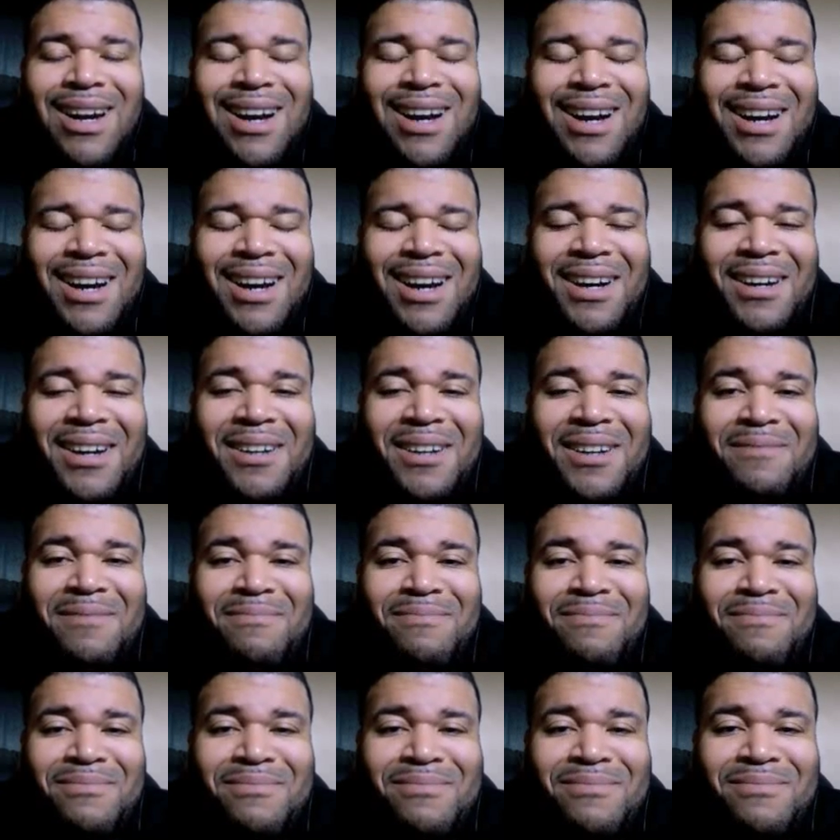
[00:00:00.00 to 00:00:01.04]
um,
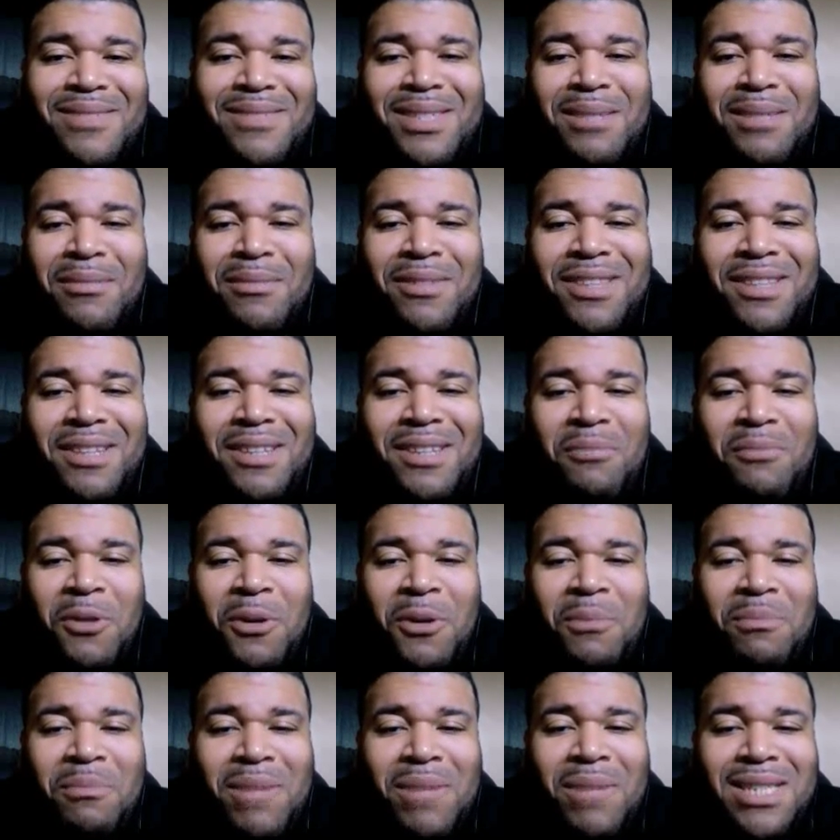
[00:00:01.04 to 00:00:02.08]
some of the more
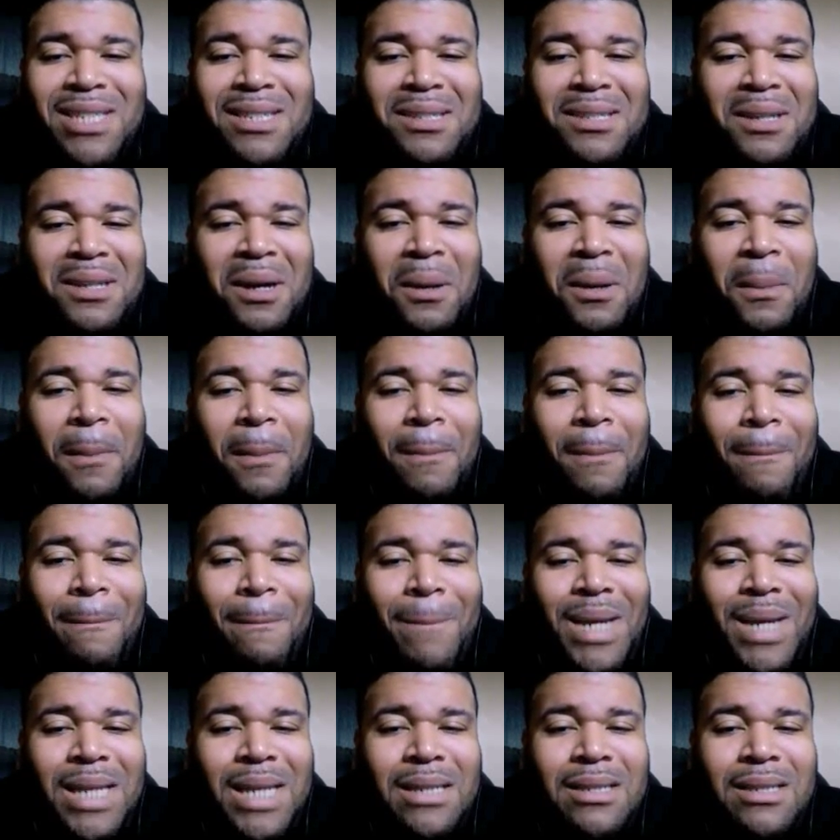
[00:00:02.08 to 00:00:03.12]
messed up
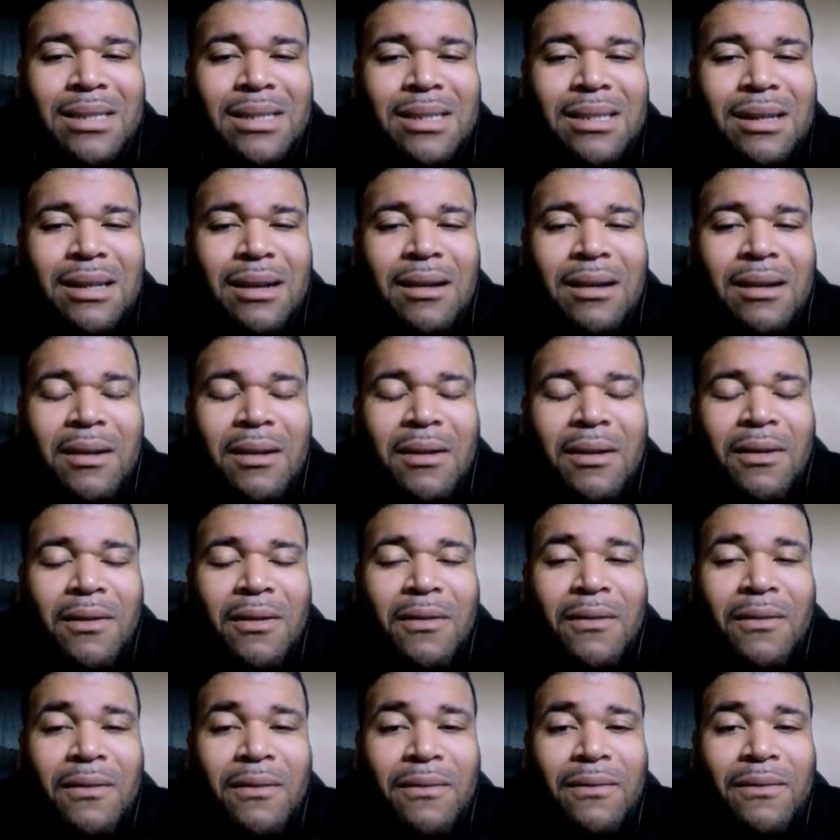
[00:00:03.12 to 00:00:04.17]
bits
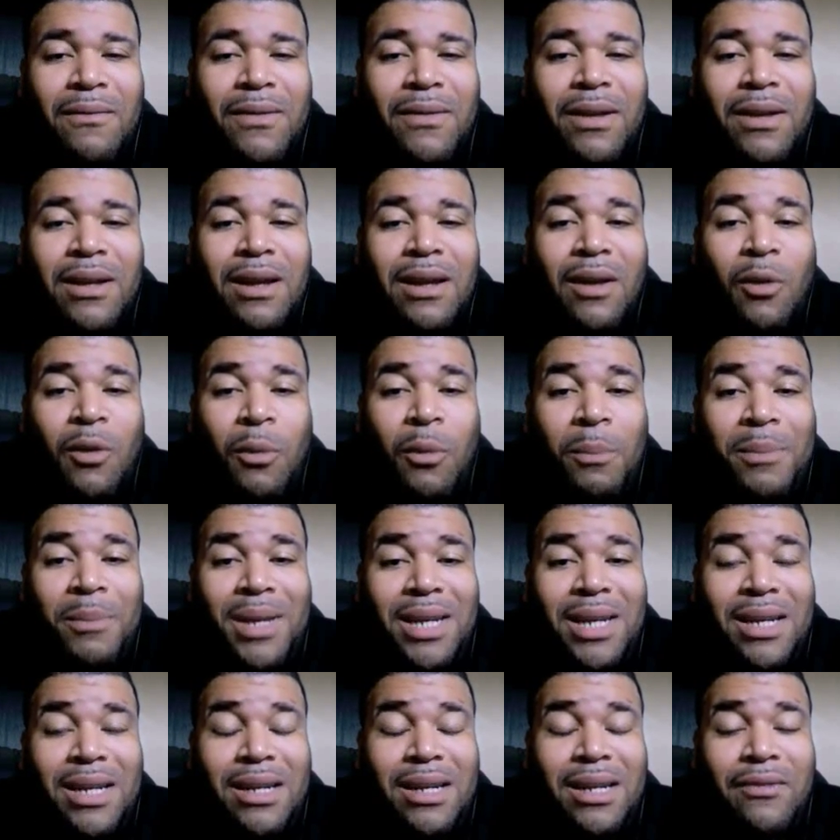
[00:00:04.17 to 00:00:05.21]
of
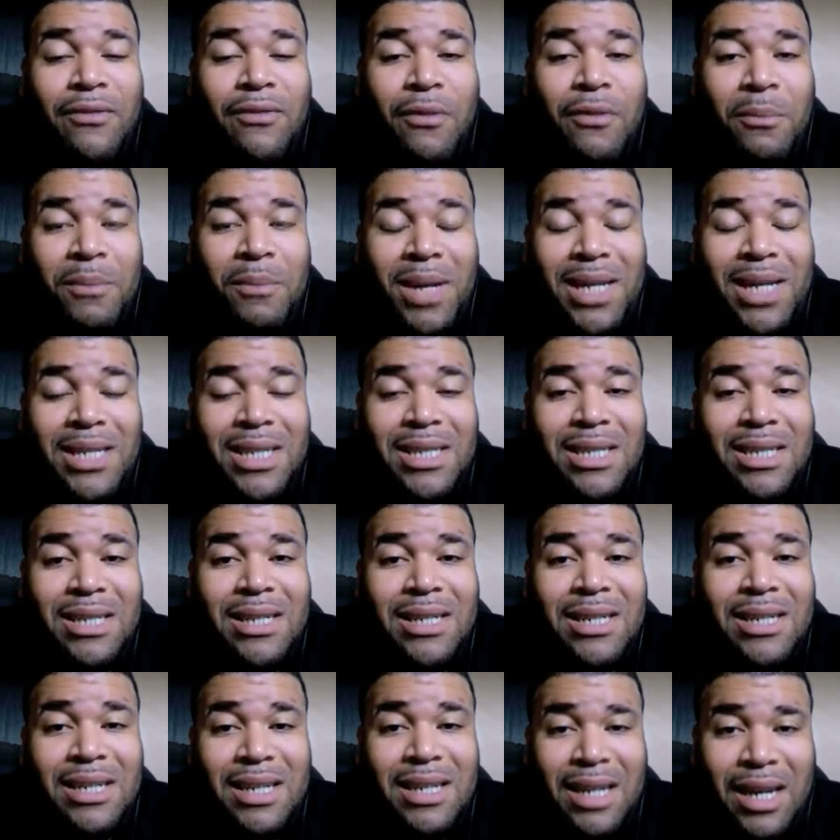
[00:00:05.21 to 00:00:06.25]
omitted information
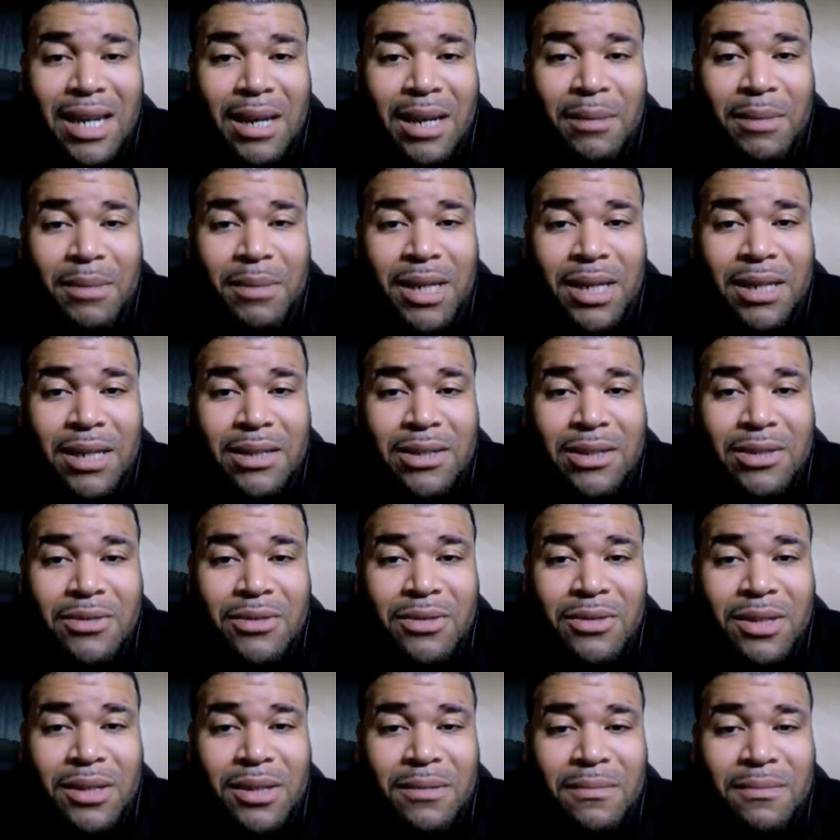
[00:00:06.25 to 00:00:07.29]
in gaming
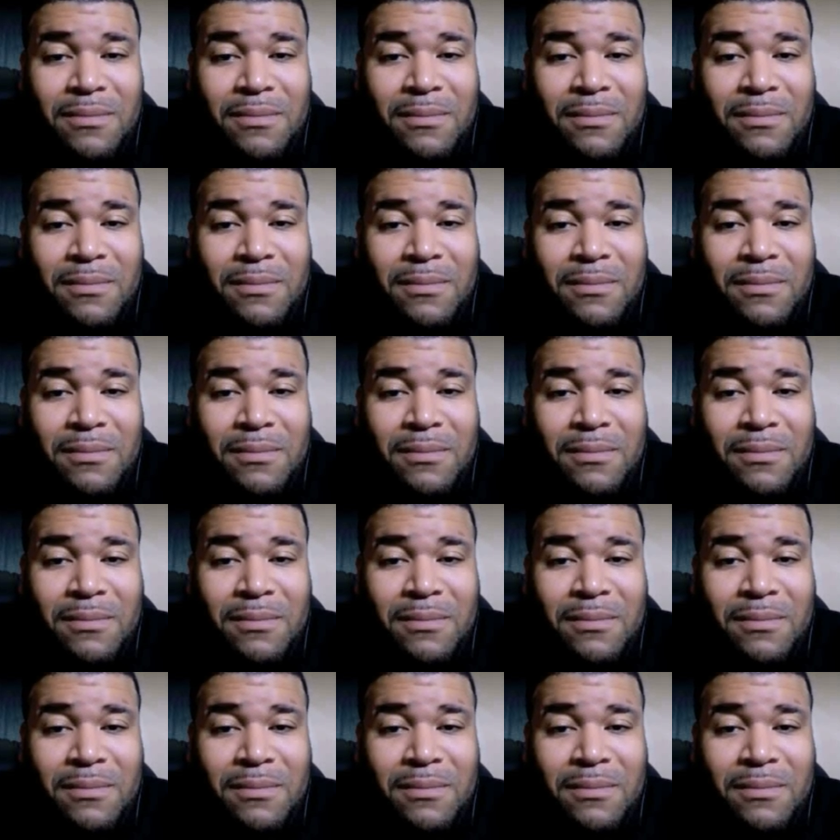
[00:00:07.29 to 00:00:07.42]
history